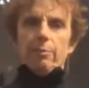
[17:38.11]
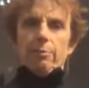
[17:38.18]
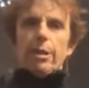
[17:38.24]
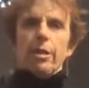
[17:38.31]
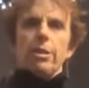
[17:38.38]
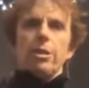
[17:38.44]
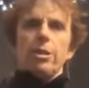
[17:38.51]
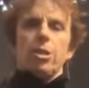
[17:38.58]

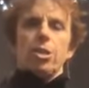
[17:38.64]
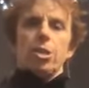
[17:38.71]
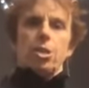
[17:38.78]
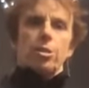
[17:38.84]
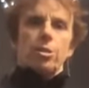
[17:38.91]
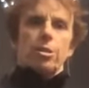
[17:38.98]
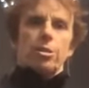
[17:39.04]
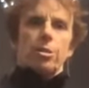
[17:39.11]

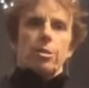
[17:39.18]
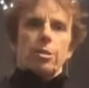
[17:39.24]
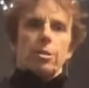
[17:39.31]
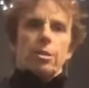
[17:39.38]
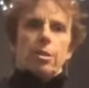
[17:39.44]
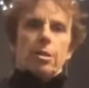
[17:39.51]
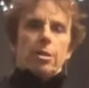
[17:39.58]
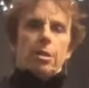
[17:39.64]
Punch,
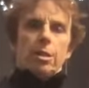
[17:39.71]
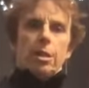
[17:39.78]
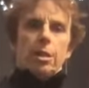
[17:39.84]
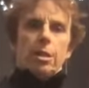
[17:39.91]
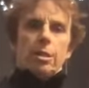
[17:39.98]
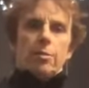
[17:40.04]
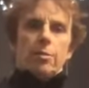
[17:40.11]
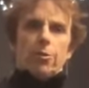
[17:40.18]

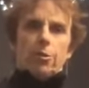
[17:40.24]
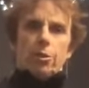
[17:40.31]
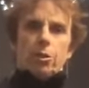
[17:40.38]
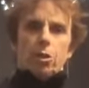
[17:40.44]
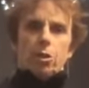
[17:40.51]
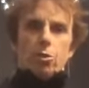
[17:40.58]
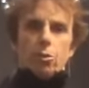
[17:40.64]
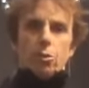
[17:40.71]
and then feel the
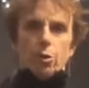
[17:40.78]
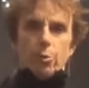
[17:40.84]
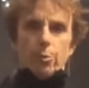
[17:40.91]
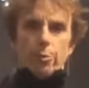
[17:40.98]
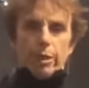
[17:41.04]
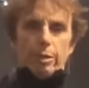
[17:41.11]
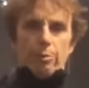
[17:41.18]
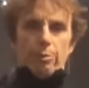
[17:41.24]
shoulder
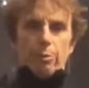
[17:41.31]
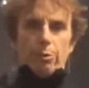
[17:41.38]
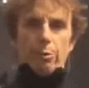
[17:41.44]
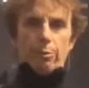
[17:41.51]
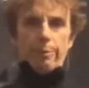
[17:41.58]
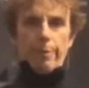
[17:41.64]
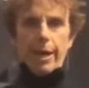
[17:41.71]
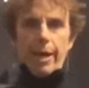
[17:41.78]
blade
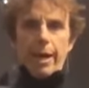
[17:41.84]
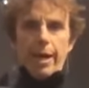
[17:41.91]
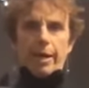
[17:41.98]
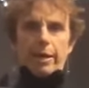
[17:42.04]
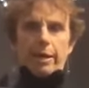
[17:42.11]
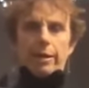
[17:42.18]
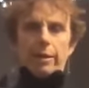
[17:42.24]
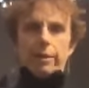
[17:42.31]
pull back.